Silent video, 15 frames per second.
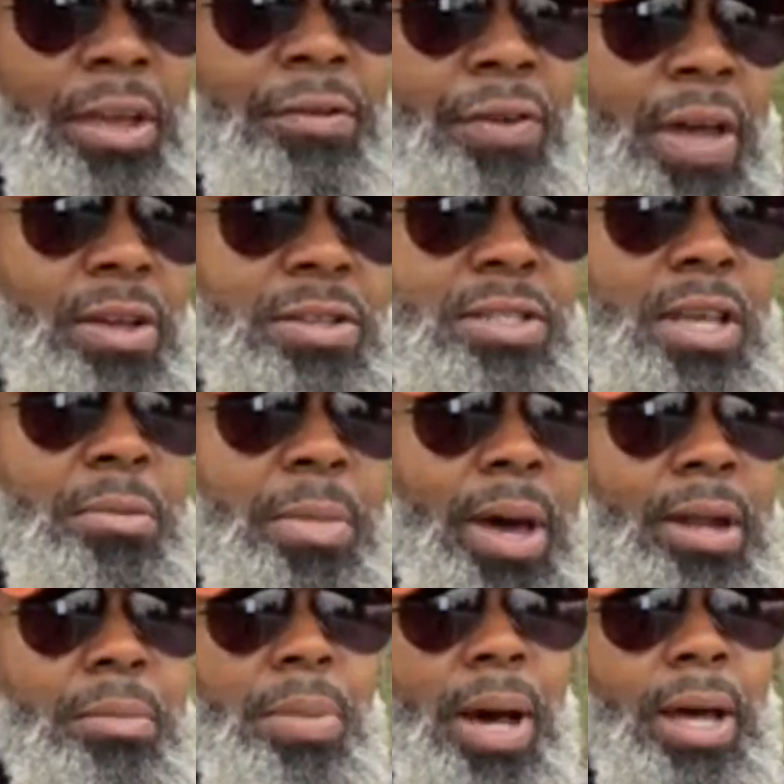found something
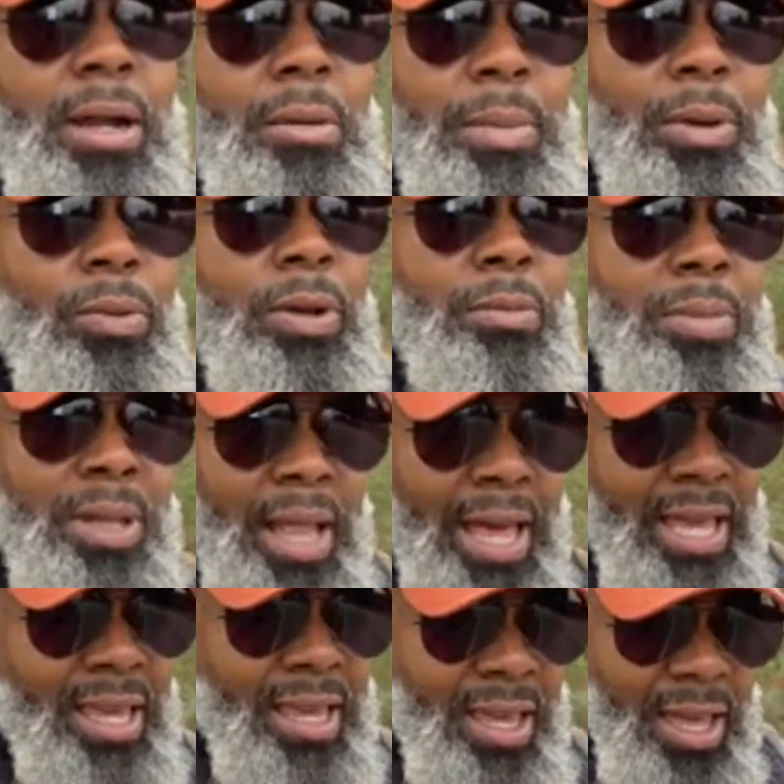out about them, it wouldn't be
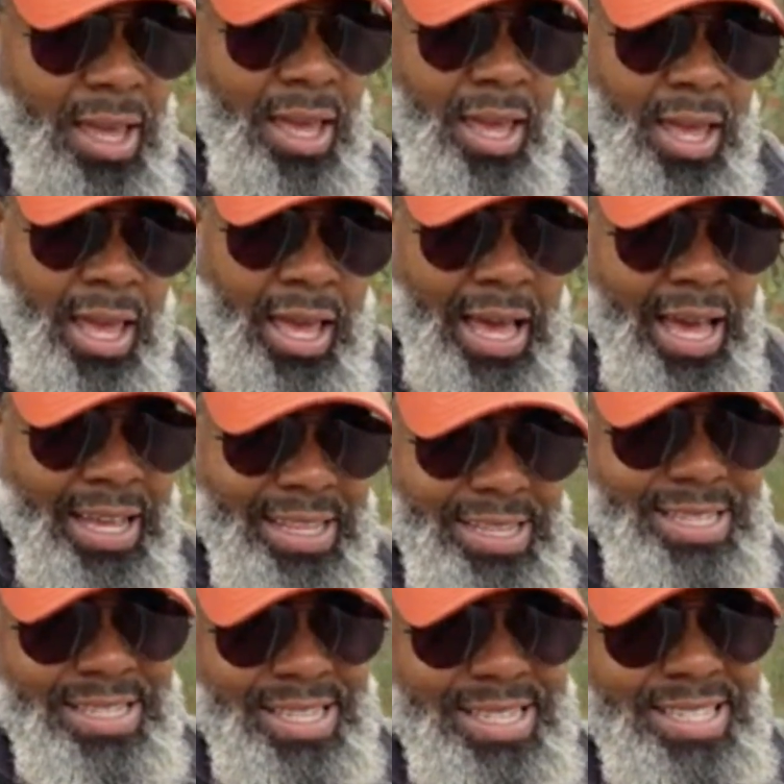like,
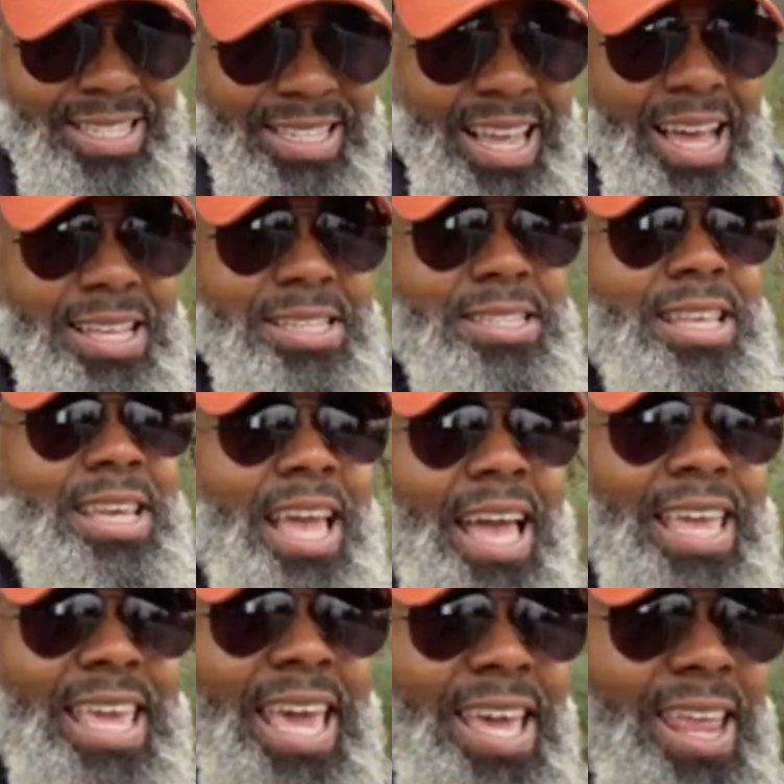this is disgusting. I
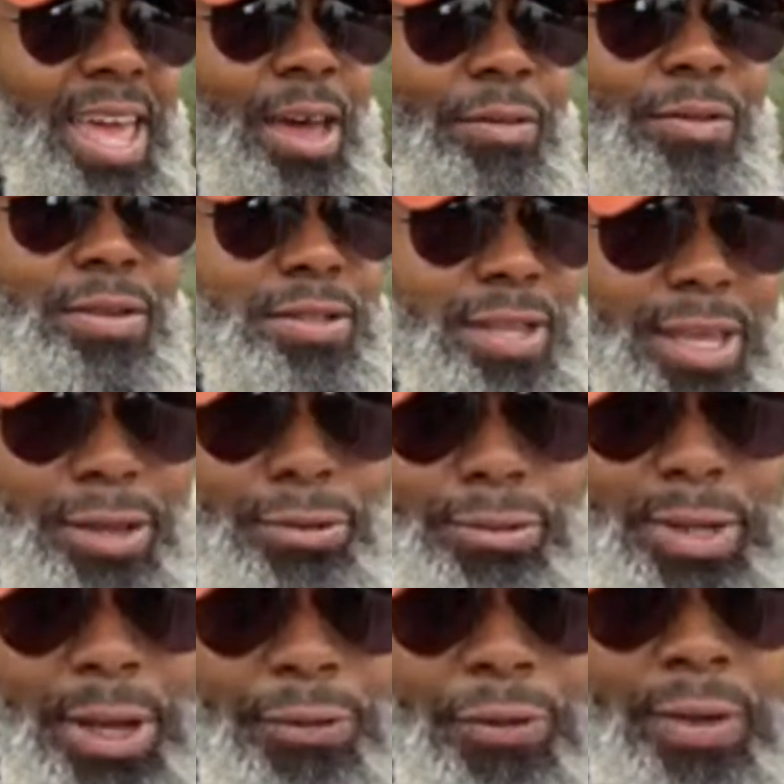can't ever see you
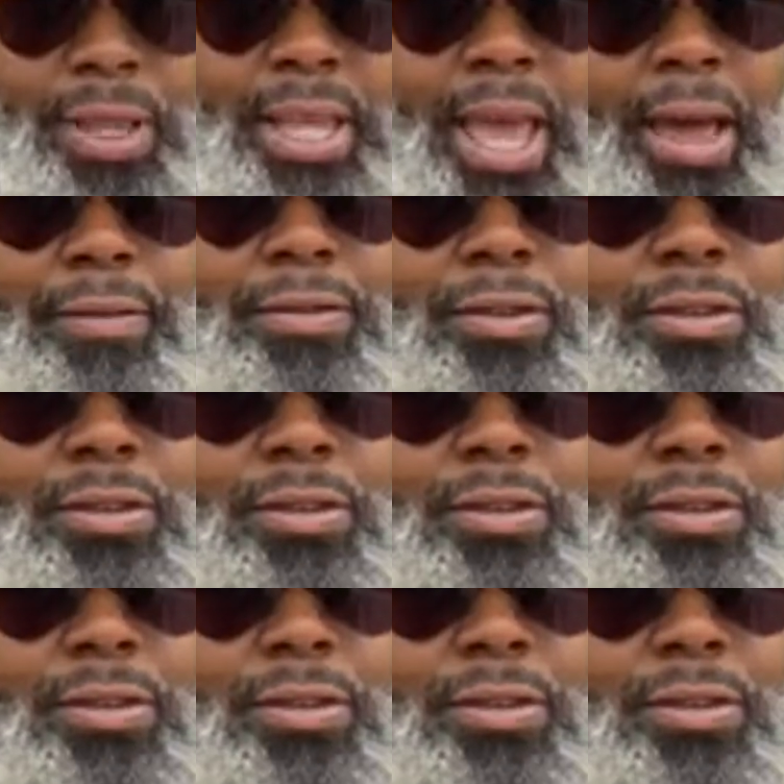differently after